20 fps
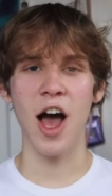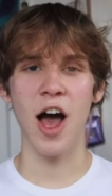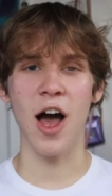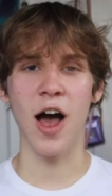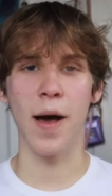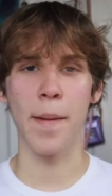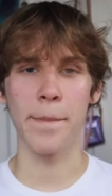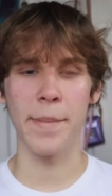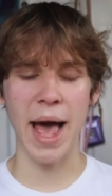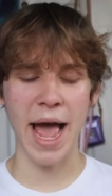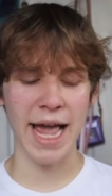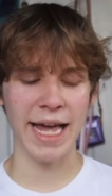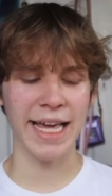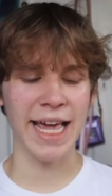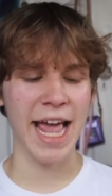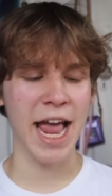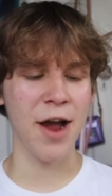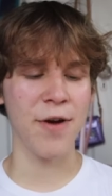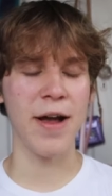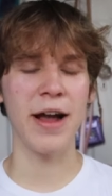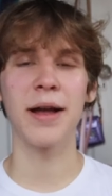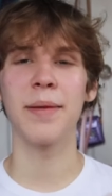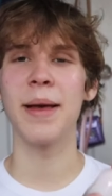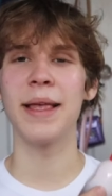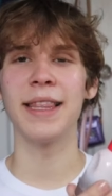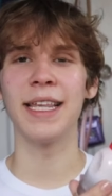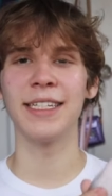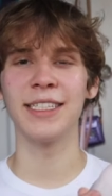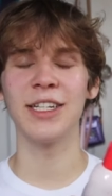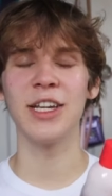Um, I can't
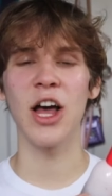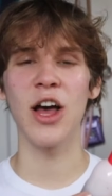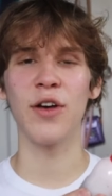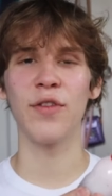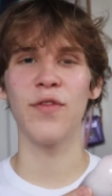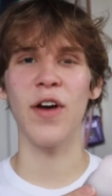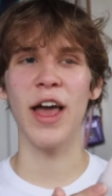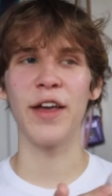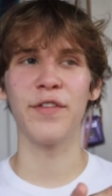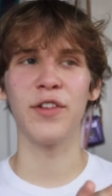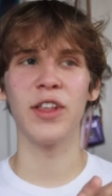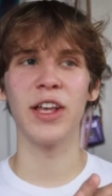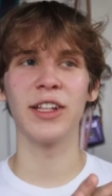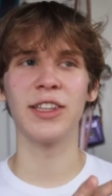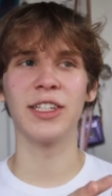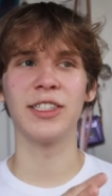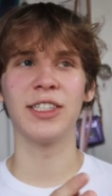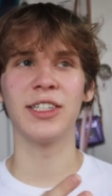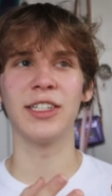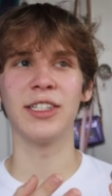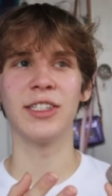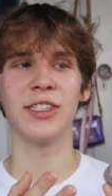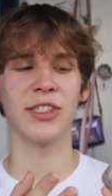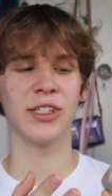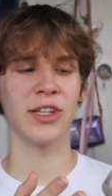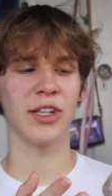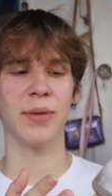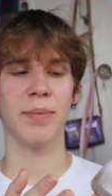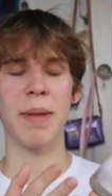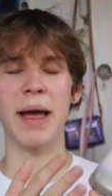recommend this enough. I feel like this
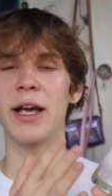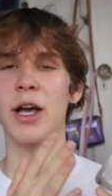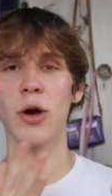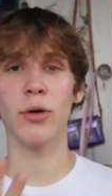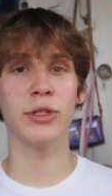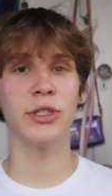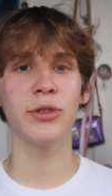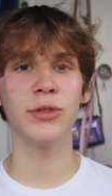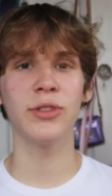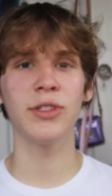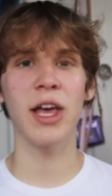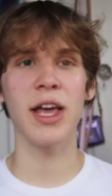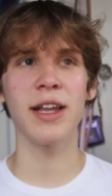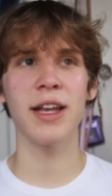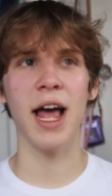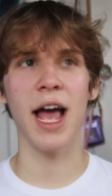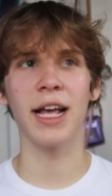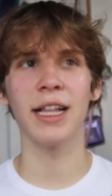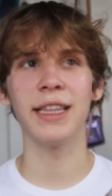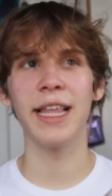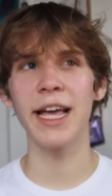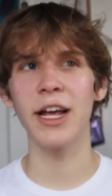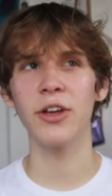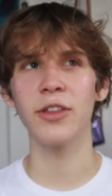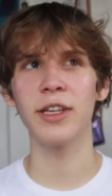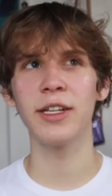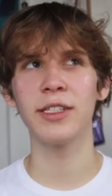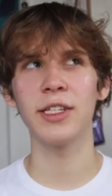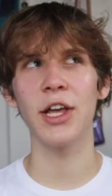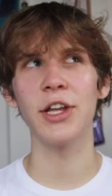is my go-to scent. I
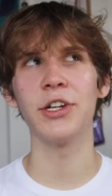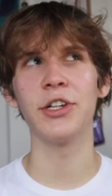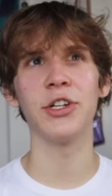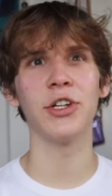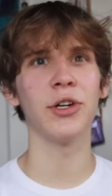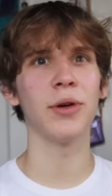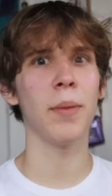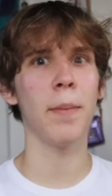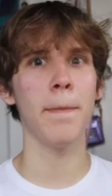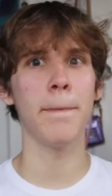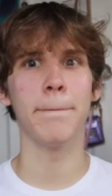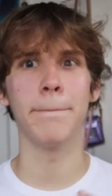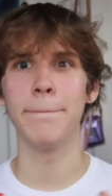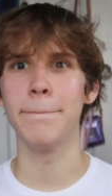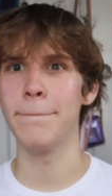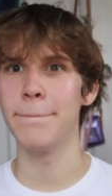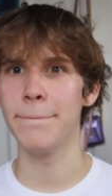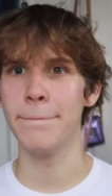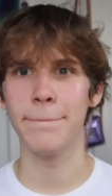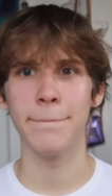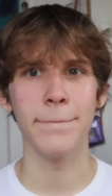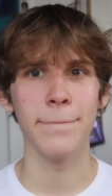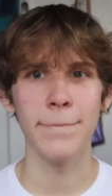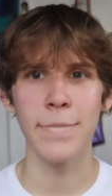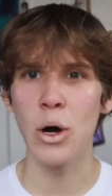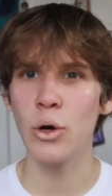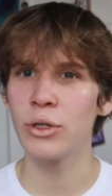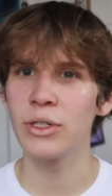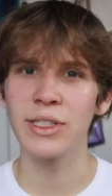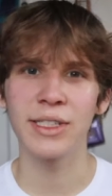layer this under
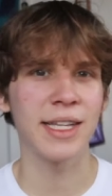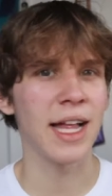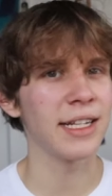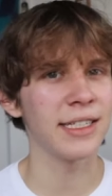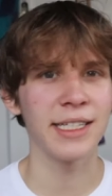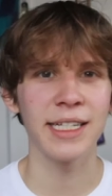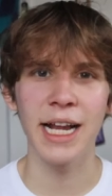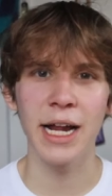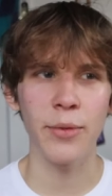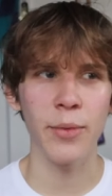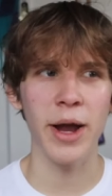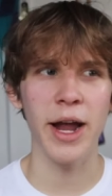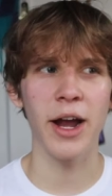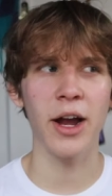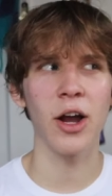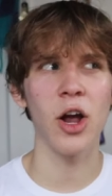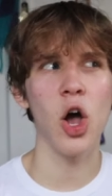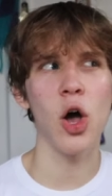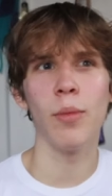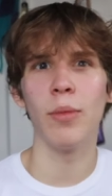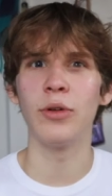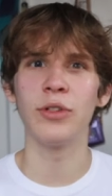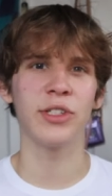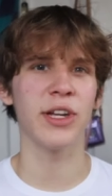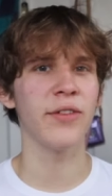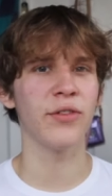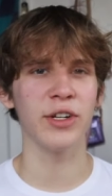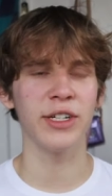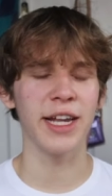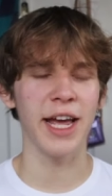most scents that I wear
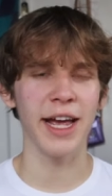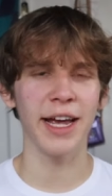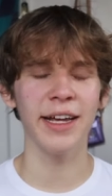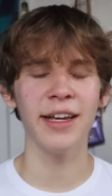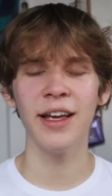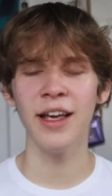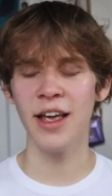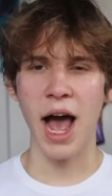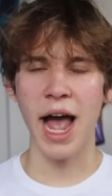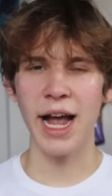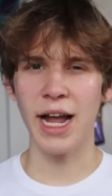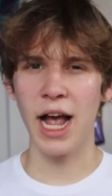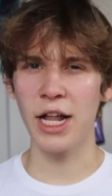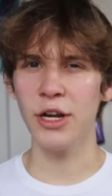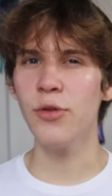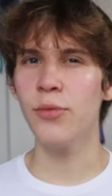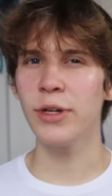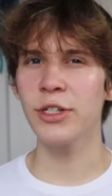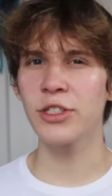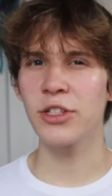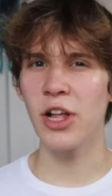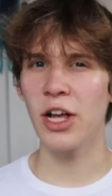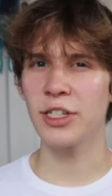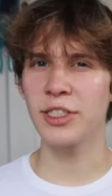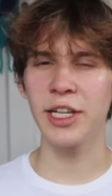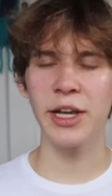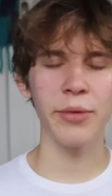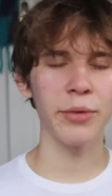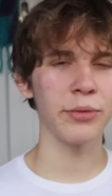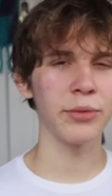almost every day. I kind of wish
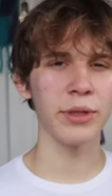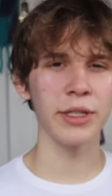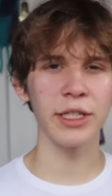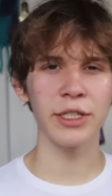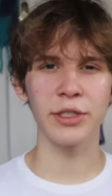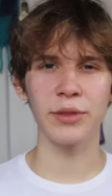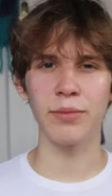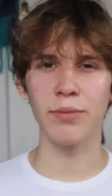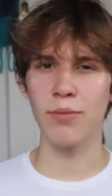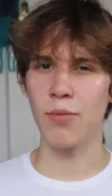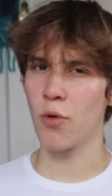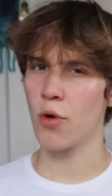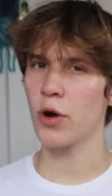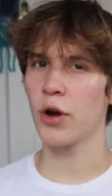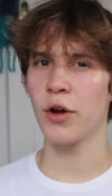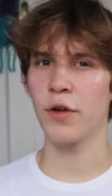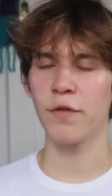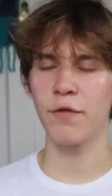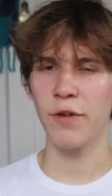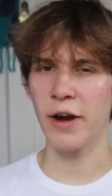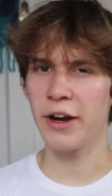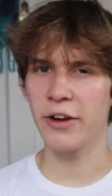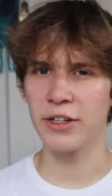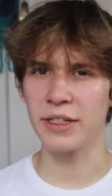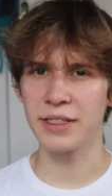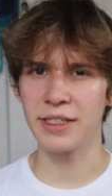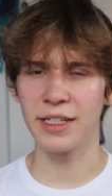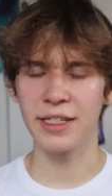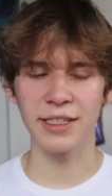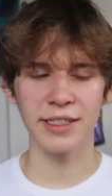Glossier would release more
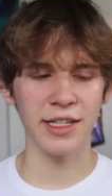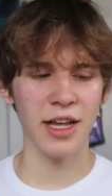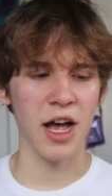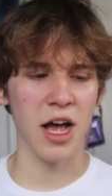fragrances.